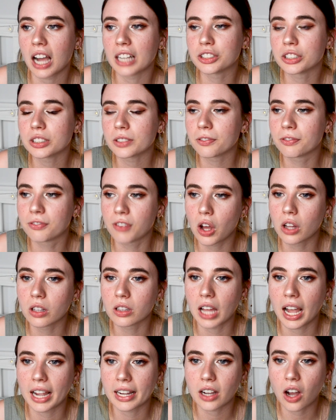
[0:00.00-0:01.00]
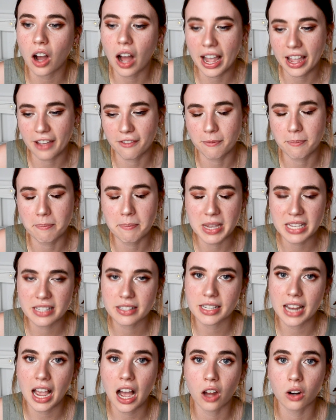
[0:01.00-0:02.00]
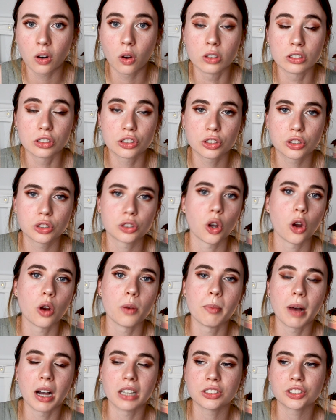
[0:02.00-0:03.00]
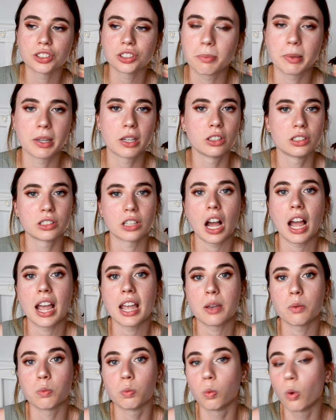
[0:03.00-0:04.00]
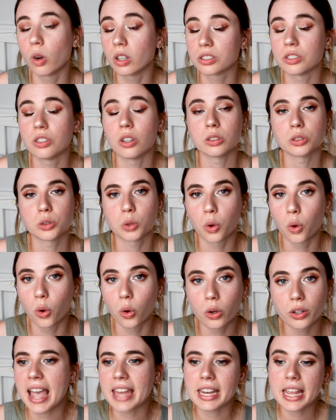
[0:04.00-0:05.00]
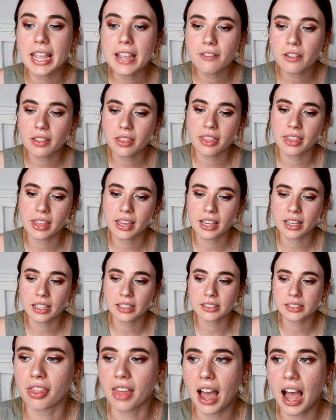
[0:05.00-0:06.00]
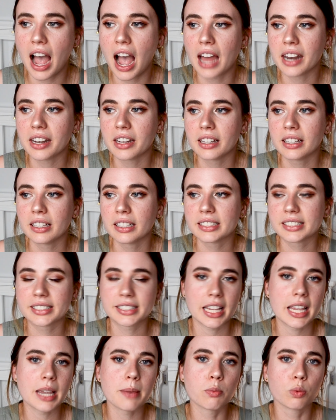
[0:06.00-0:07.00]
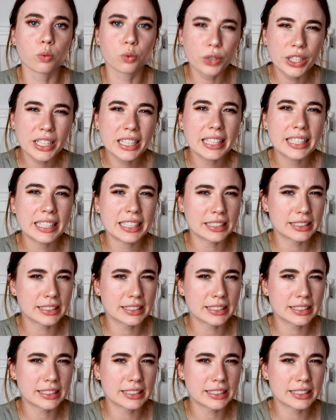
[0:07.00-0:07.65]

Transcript: I just felt like I have missed out on so much because I was not taught, and even things that seem really